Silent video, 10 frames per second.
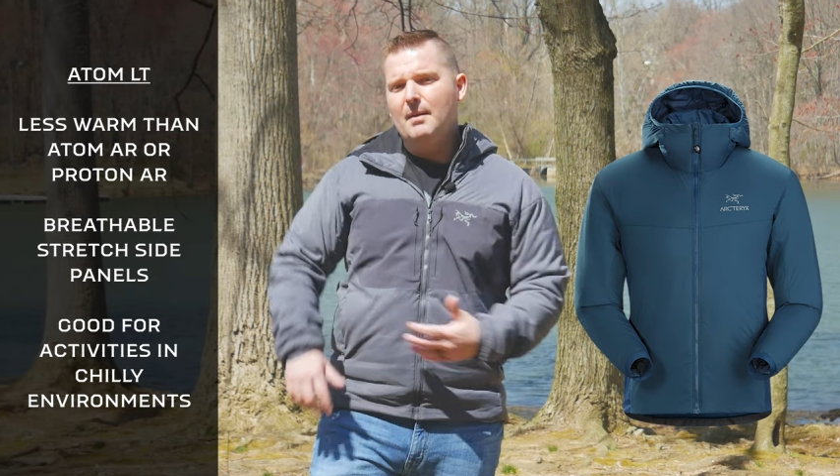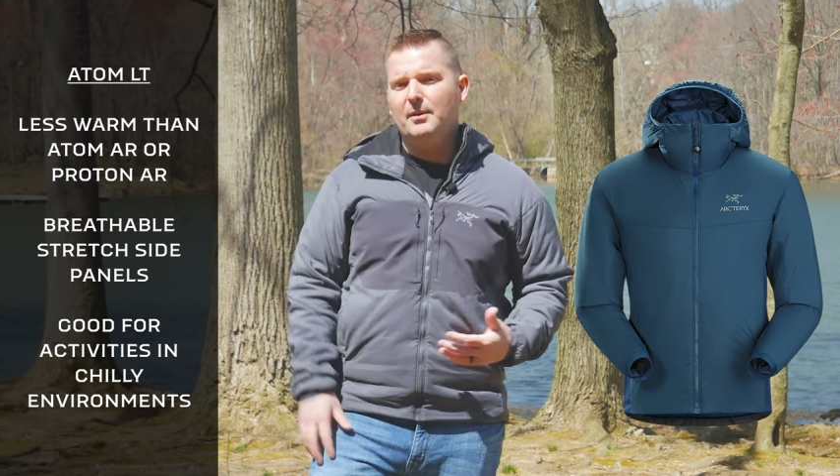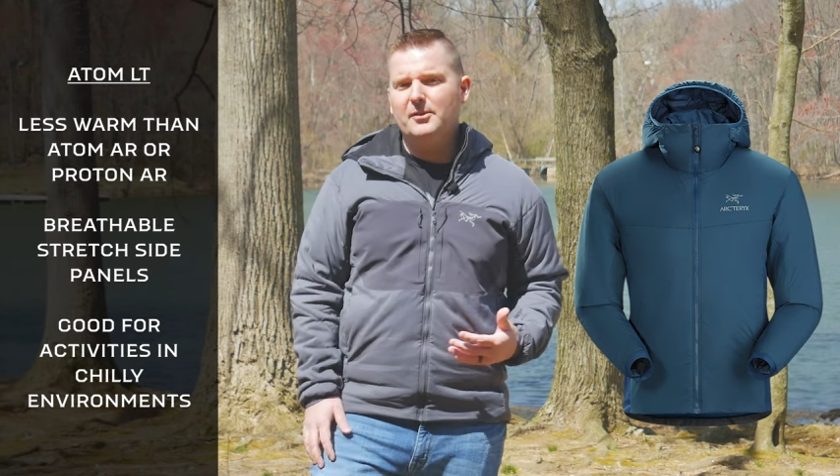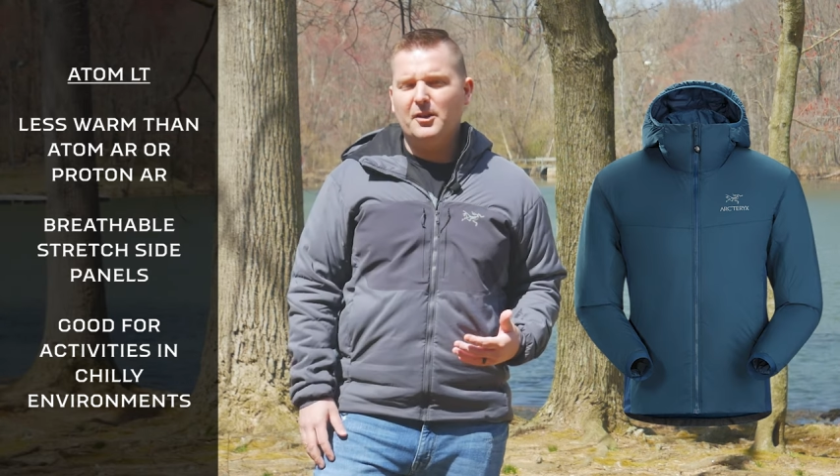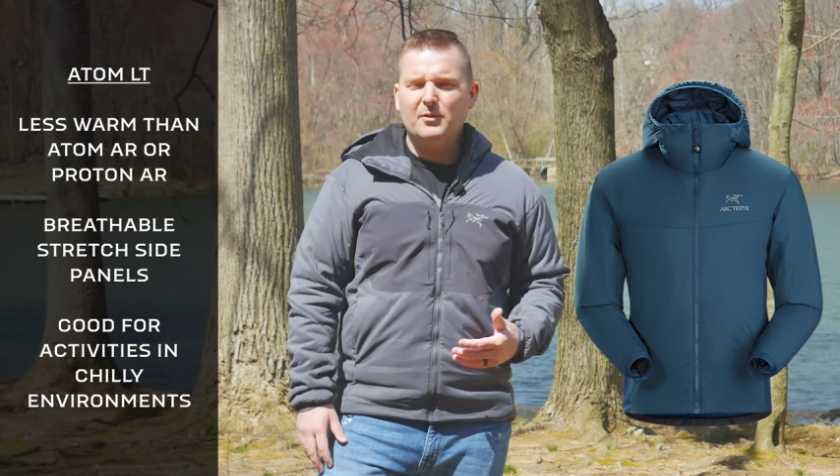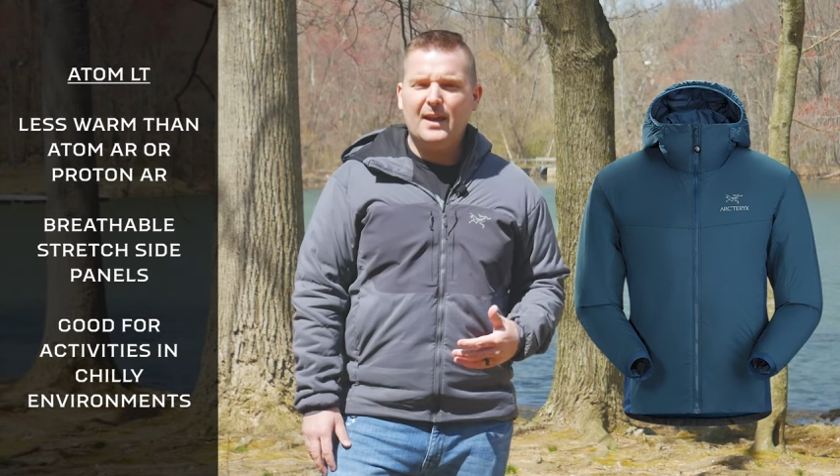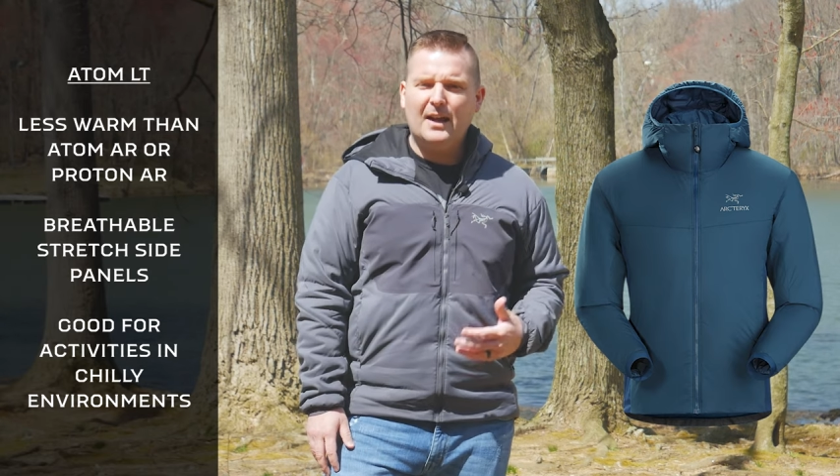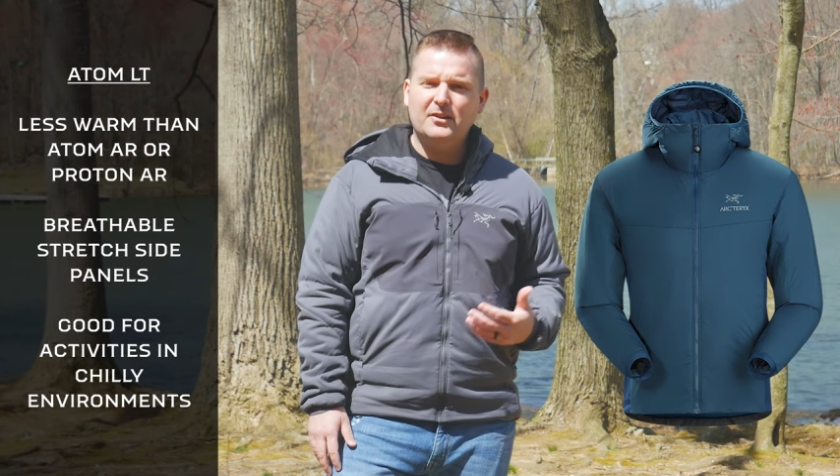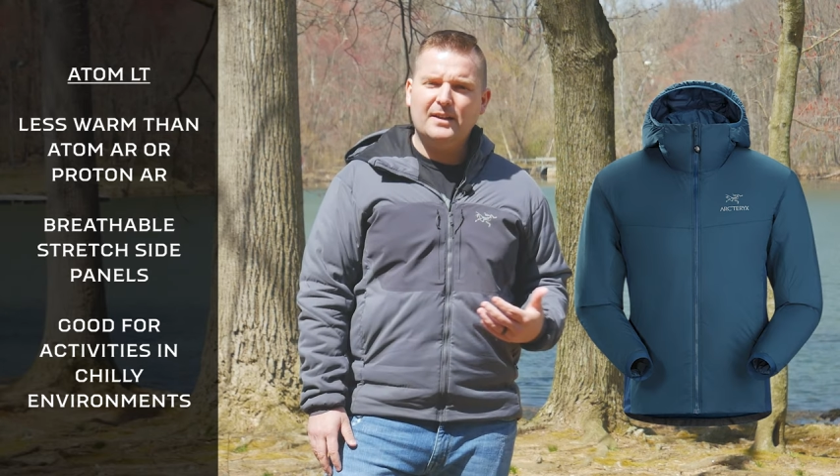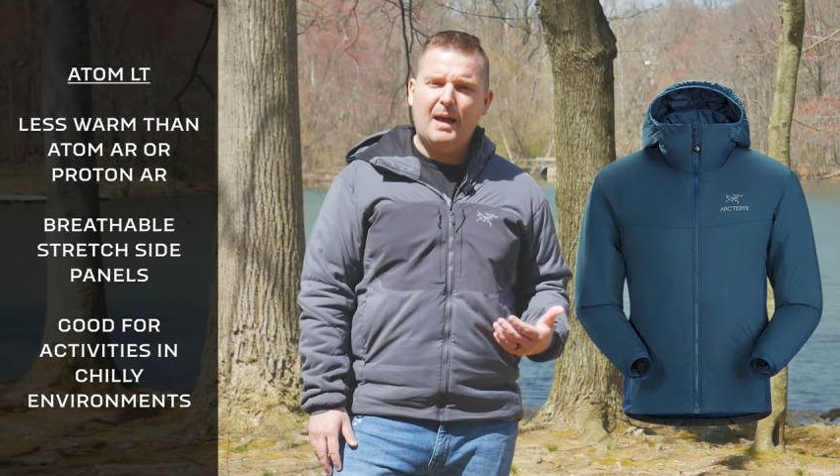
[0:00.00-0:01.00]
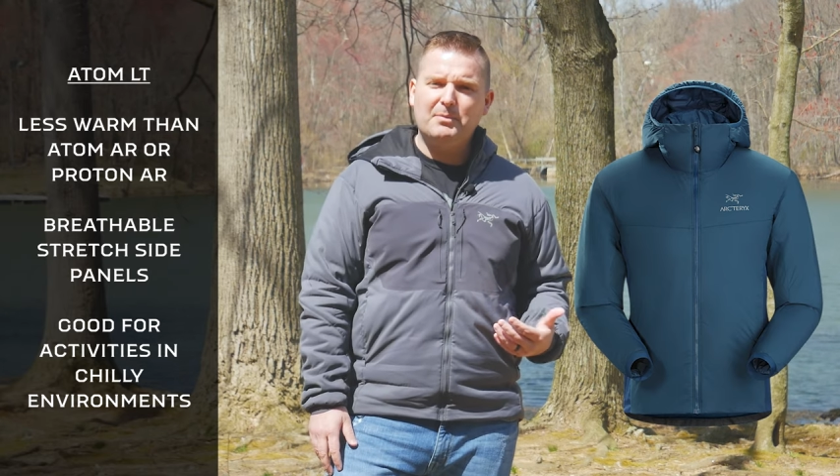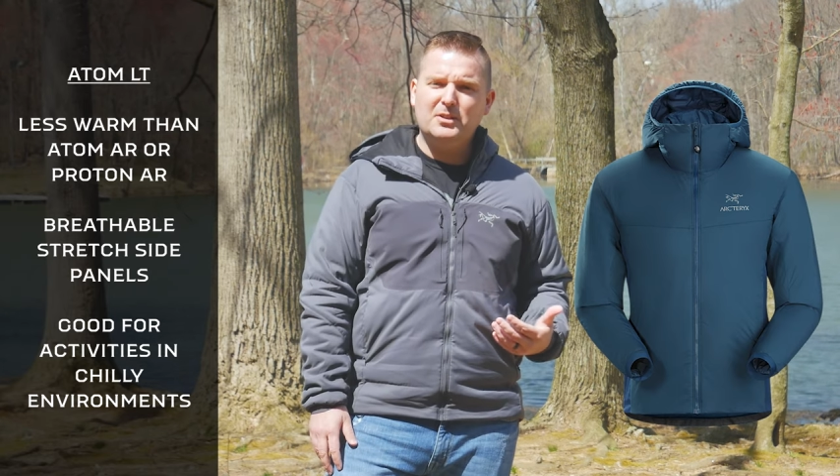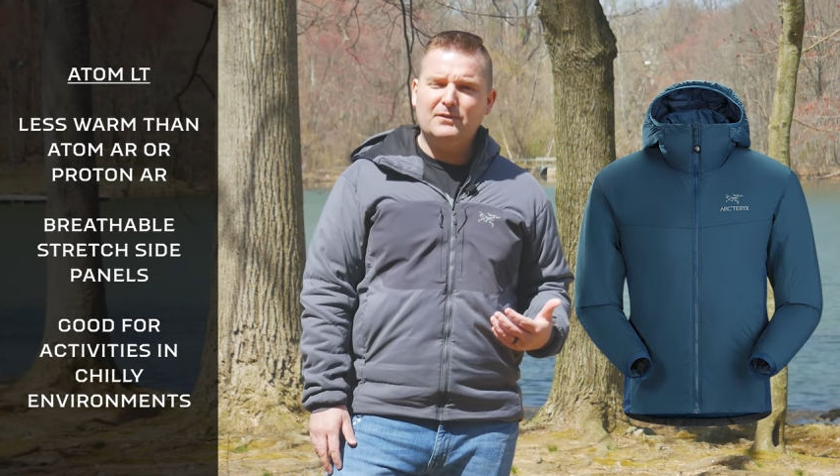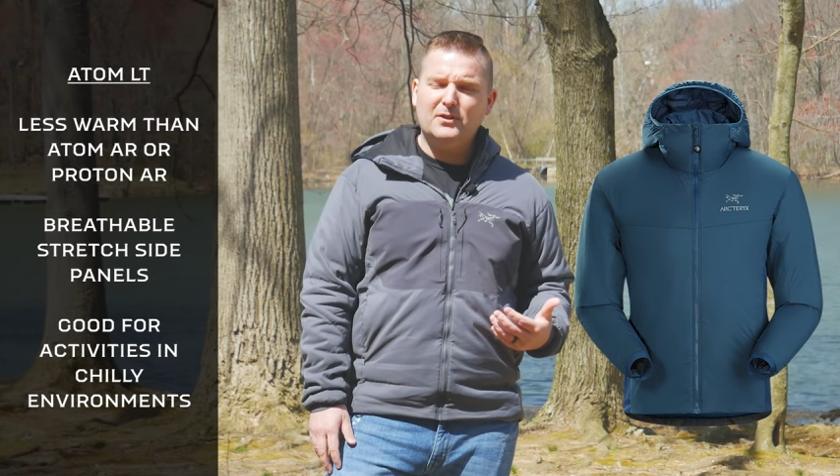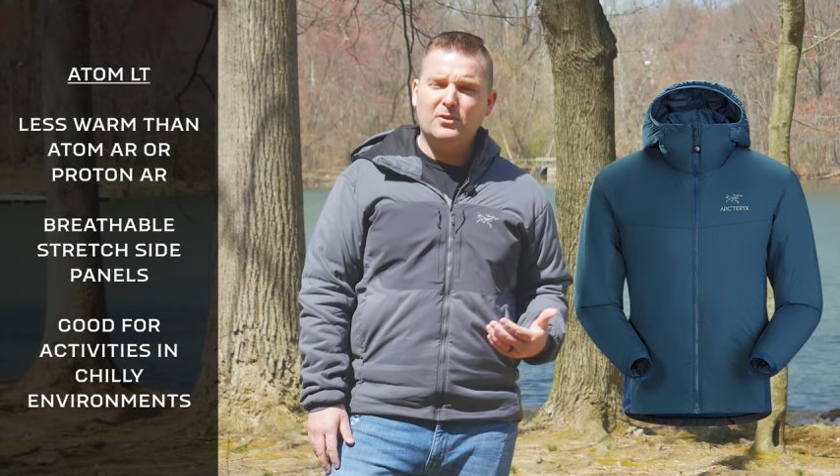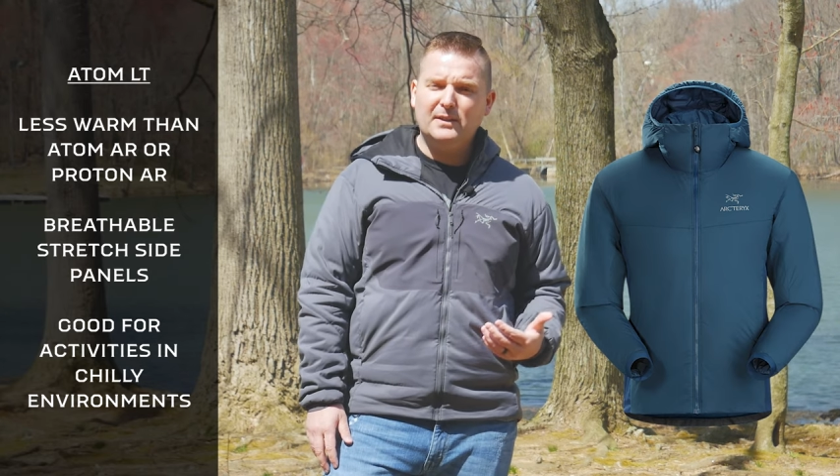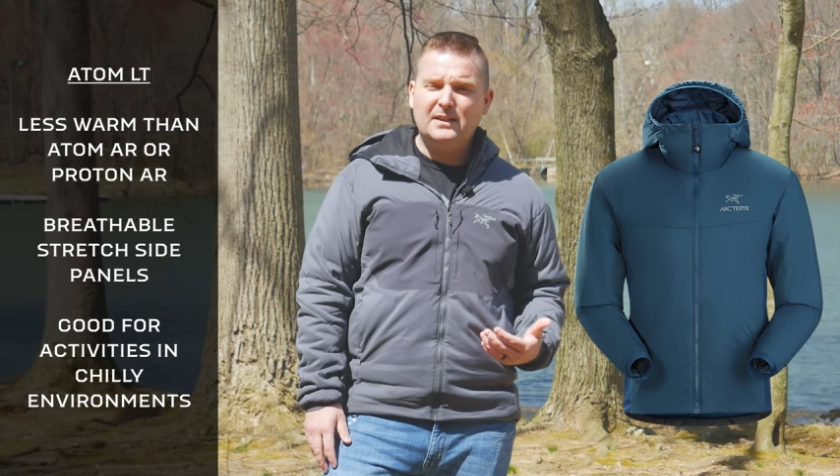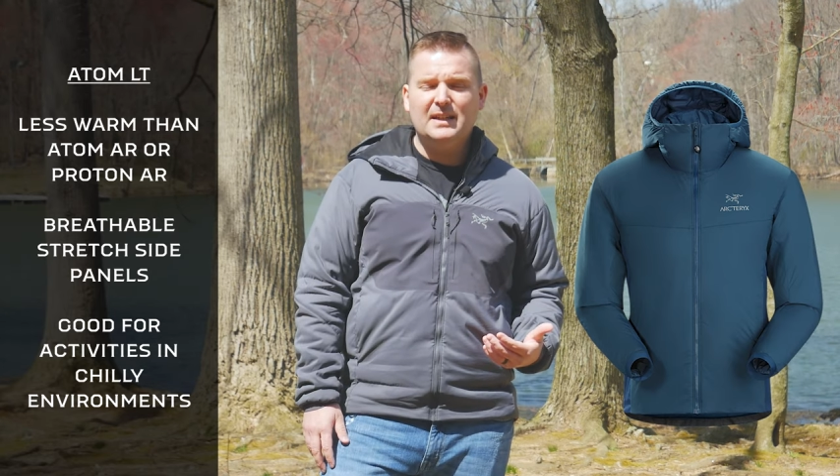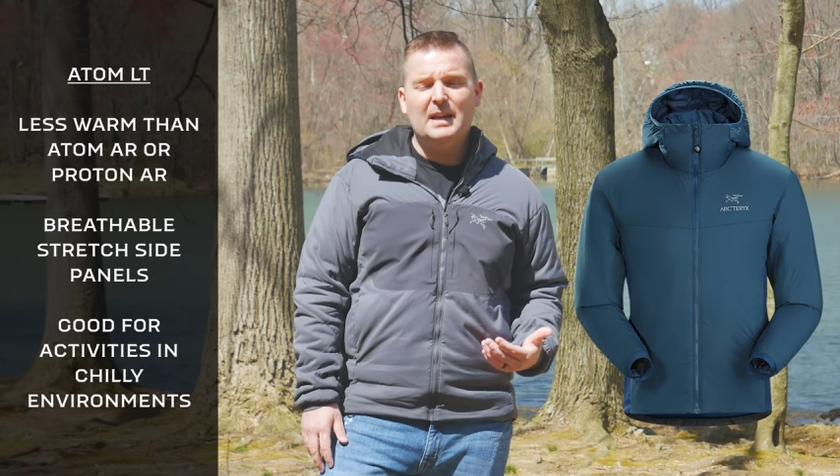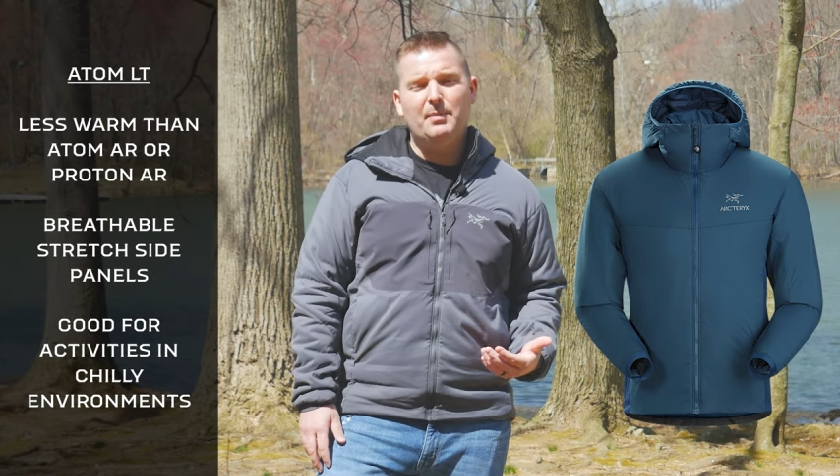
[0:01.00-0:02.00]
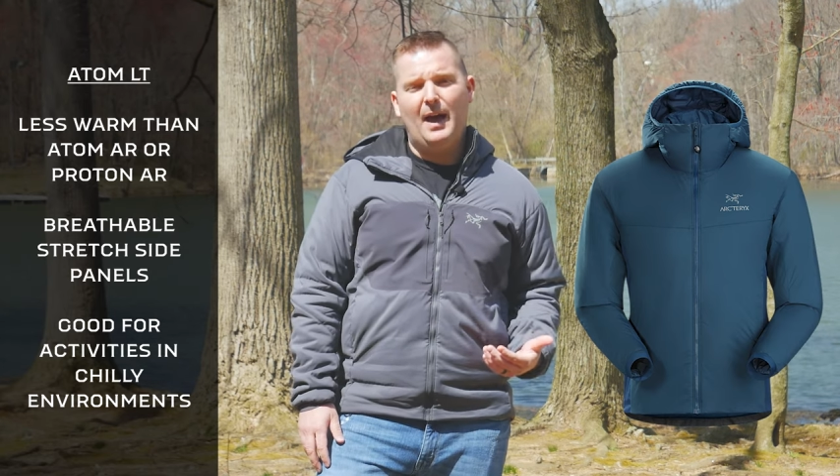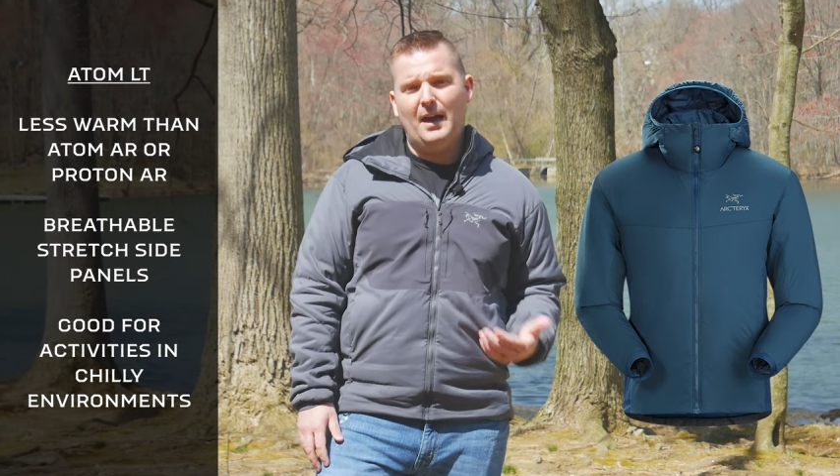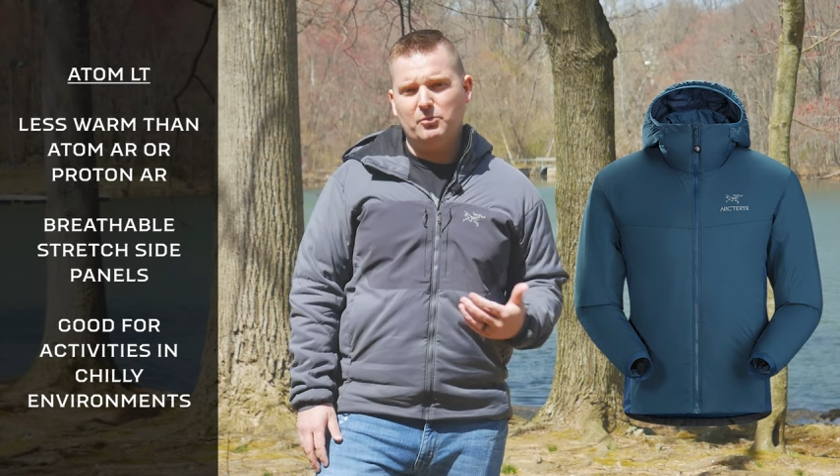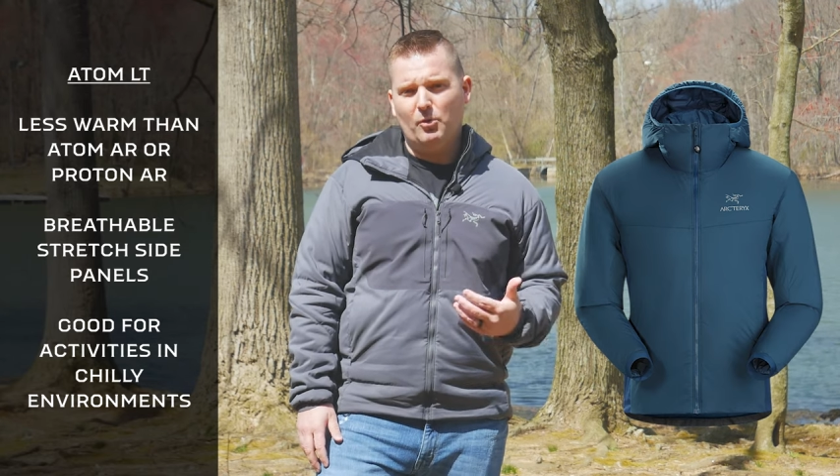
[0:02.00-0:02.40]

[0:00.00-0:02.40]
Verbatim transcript: but it's also an excellent option if you don't need to keep as